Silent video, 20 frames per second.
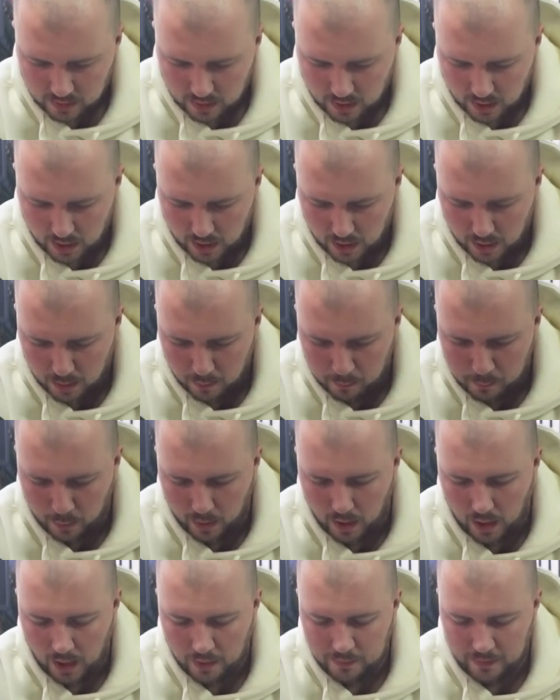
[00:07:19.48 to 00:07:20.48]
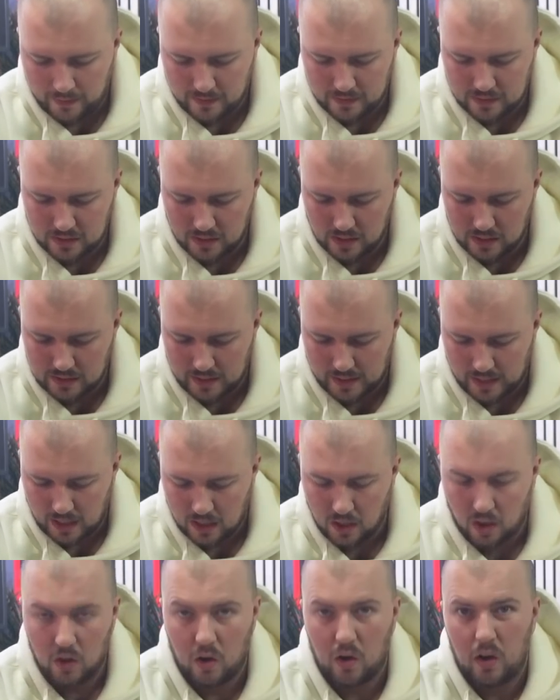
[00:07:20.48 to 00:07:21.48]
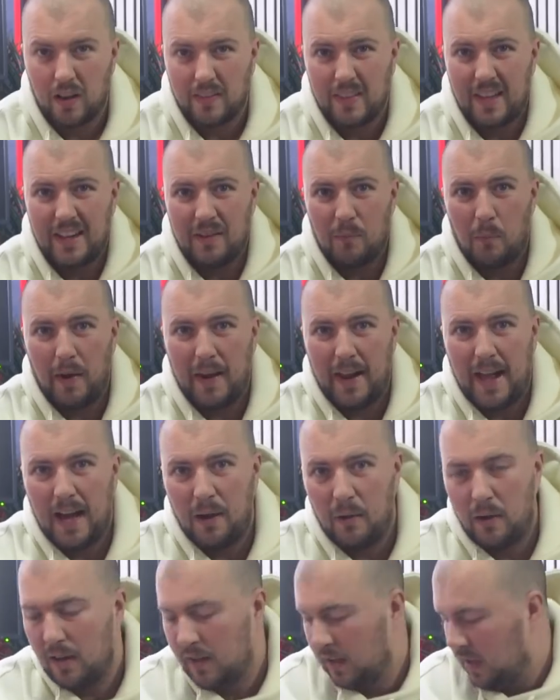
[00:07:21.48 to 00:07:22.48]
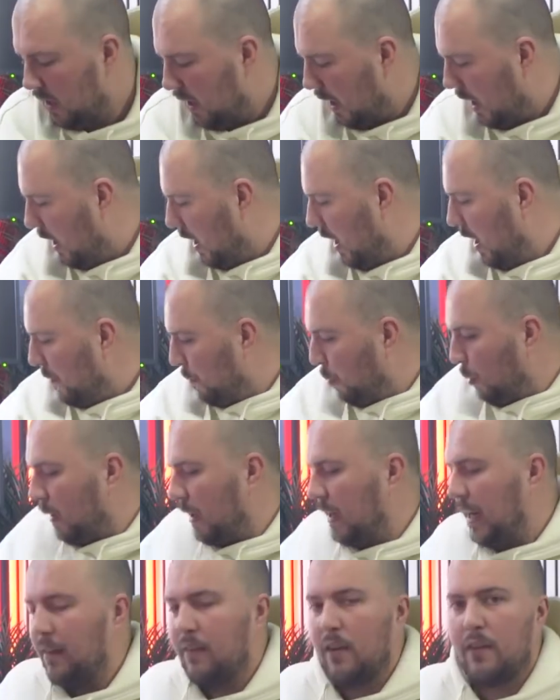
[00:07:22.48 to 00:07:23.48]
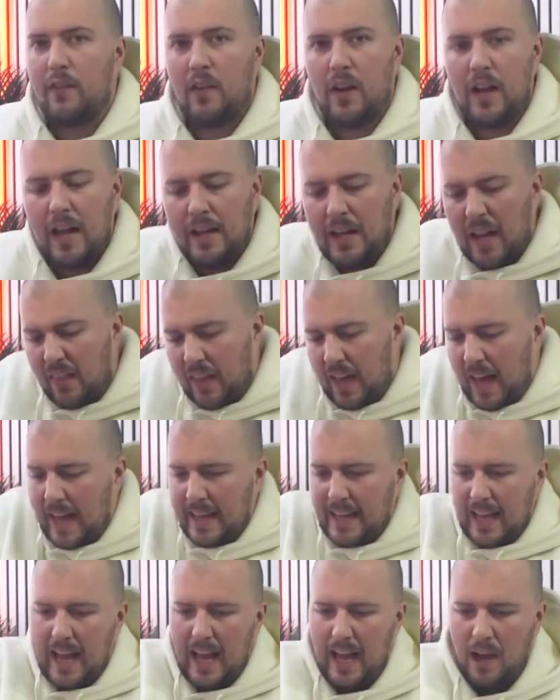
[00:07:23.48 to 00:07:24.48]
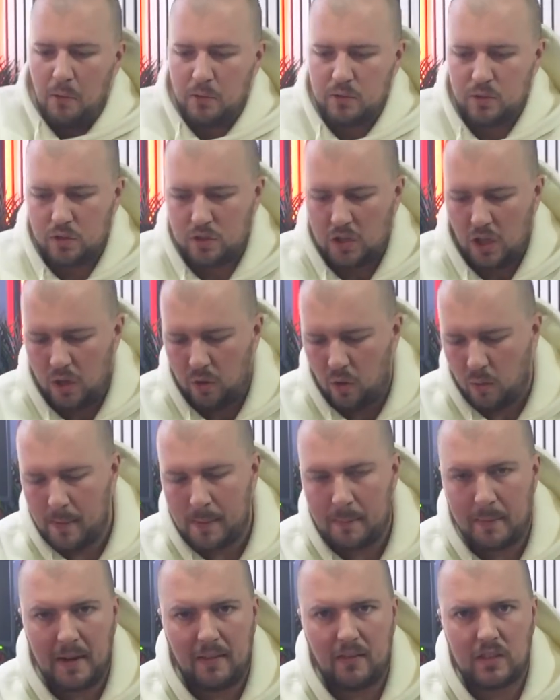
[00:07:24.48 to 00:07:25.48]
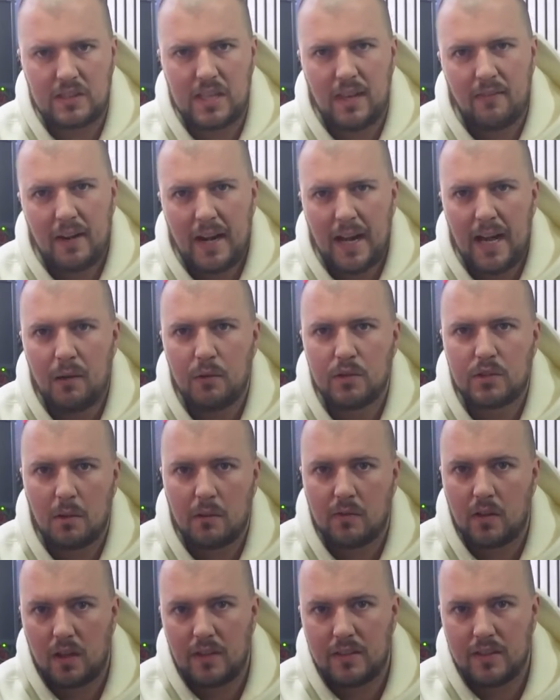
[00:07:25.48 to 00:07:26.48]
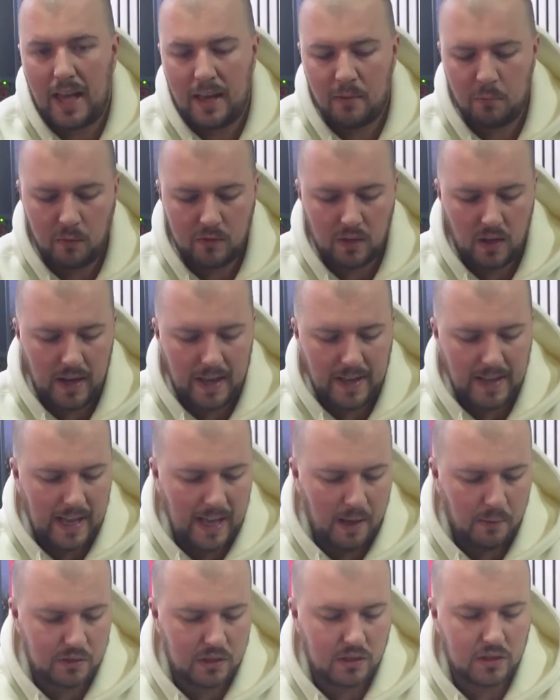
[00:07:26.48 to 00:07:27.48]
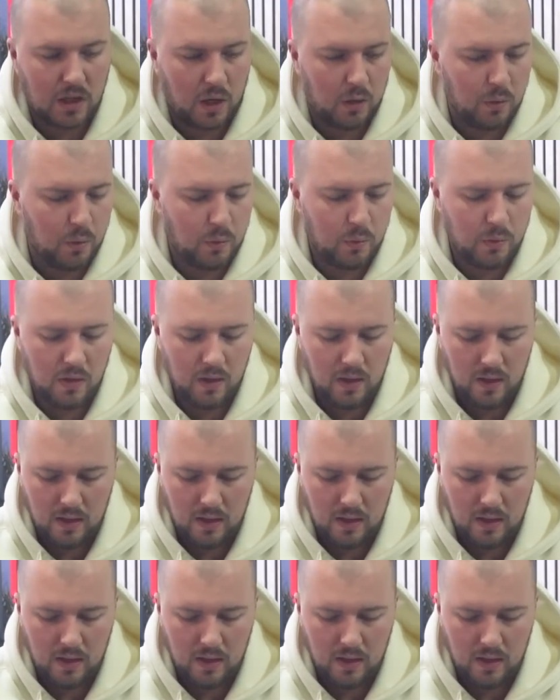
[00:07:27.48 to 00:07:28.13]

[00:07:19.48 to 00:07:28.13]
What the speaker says: But I think this is going to take a lot longer than 1 hour. I'll probably leave it for like another 8 hours or so, or maybe another 7 hours. So we've done 8 hours in total.